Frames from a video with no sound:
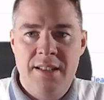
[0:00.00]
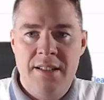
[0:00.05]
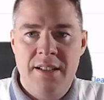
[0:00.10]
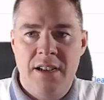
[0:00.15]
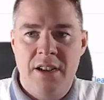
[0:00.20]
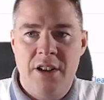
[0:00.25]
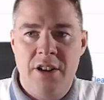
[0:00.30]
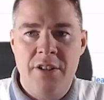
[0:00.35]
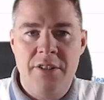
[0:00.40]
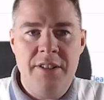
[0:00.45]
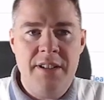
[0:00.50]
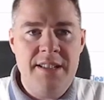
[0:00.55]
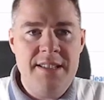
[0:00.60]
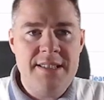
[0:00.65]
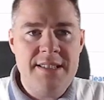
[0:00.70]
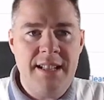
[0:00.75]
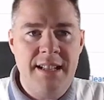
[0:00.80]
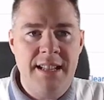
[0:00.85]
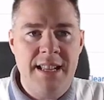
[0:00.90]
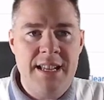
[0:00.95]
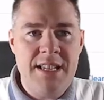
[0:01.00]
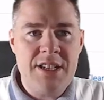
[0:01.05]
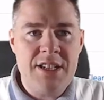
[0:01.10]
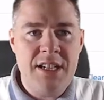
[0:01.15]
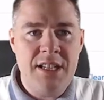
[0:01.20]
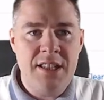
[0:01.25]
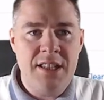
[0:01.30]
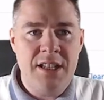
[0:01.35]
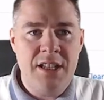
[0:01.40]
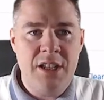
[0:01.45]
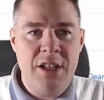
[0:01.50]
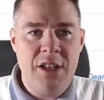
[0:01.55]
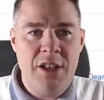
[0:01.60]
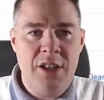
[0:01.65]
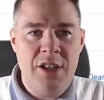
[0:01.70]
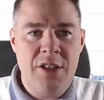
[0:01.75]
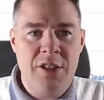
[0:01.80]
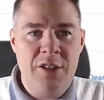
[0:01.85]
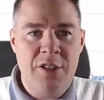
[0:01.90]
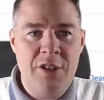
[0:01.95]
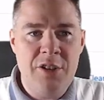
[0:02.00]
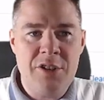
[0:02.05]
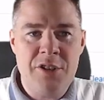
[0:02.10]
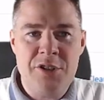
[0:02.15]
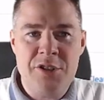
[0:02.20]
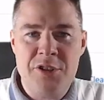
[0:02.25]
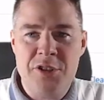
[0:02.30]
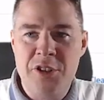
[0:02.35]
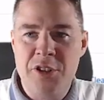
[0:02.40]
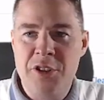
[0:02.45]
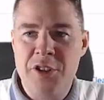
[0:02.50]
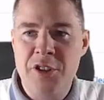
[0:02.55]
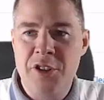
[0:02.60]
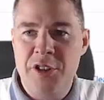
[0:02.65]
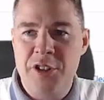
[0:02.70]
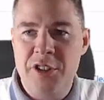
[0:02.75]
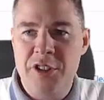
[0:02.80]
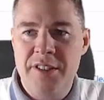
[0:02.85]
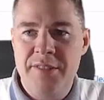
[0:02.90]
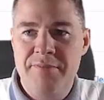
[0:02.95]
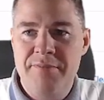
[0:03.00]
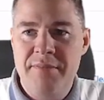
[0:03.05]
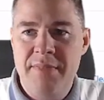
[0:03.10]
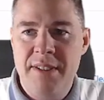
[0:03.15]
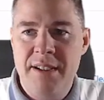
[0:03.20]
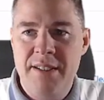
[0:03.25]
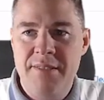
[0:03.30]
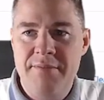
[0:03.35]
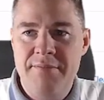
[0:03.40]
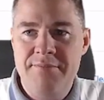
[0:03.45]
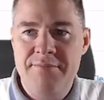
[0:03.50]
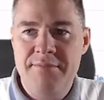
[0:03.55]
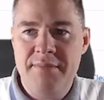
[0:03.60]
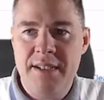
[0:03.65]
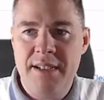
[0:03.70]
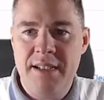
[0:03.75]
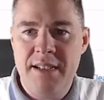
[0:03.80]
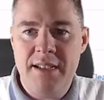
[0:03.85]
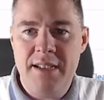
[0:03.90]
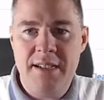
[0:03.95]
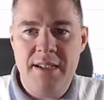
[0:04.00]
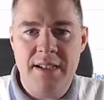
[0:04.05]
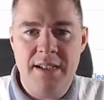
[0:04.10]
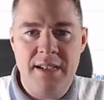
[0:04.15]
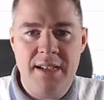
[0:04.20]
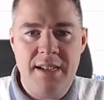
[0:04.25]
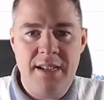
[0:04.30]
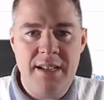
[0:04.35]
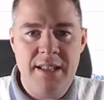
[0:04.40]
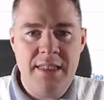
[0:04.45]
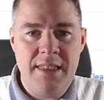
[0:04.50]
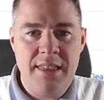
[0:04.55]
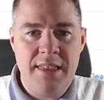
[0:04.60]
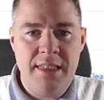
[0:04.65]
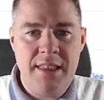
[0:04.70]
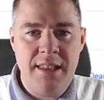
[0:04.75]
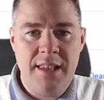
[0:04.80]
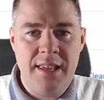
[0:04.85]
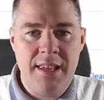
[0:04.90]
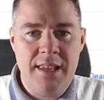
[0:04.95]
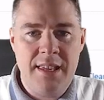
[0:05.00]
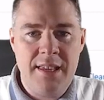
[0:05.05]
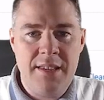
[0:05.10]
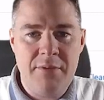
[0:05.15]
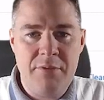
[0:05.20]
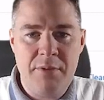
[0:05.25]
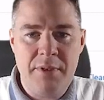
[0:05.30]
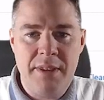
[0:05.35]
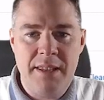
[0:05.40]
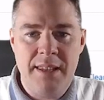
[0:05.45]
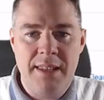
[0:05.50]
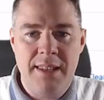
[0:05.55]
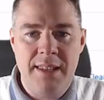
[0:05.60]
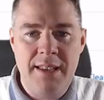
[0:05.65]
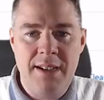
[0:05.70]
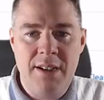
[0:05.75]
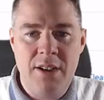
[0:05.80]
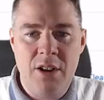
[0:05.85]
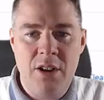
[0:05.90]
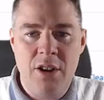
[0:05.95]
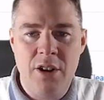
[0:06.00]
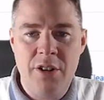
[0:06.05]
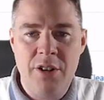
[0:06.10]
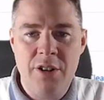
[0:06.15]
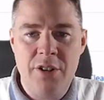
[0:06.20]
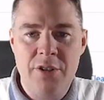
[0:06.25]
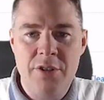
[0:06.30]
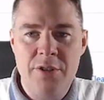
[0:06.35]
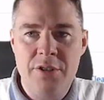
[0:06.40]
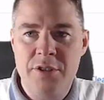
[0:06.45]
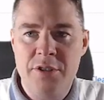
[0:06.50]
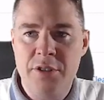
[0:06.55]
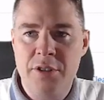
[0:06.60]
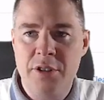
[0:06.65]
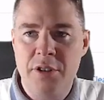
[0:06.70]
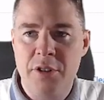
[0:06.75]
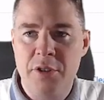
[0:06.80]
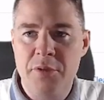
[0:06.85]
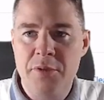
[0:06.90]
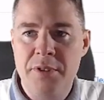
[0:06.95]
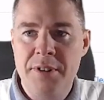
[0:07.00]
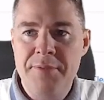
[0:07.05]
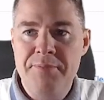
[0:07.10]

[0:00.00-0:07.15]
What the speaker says: Our installation looks good. I think we are good to go.